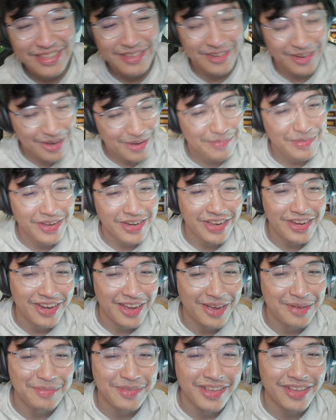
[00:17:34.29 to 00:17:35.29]
Robin and
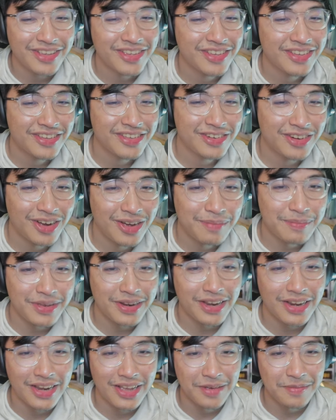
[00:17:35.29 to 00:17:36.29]
Nami. Robin
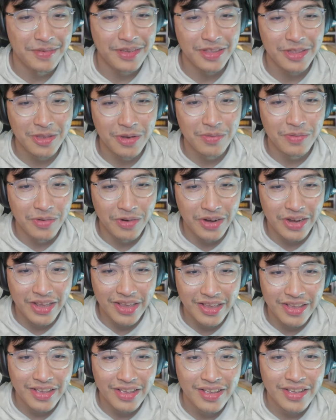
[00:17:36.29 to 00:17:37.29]
and Nami. Don't
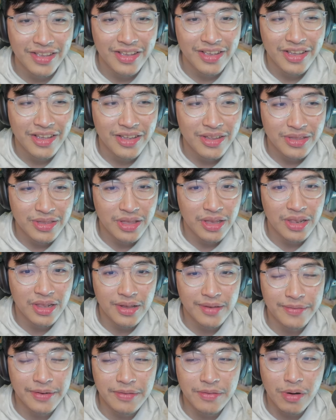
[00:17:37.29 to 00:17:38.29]
worry. The
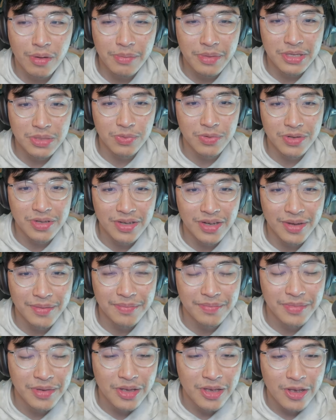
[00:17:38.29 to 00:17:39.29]
love and romance will
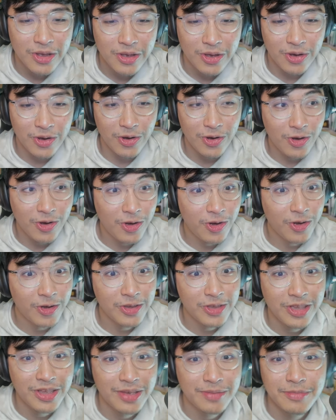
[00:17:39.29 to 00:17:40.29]
come. Oh,
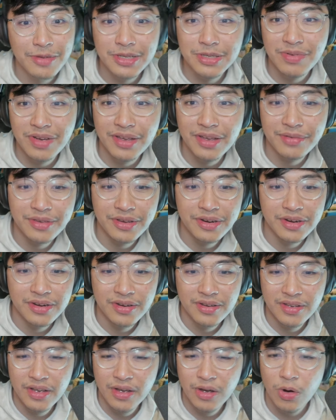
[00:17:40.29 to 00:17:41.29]
Kiyama's wife here.
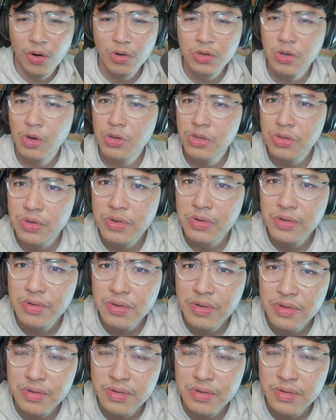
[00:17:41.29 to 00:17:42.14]
What? Otsuru?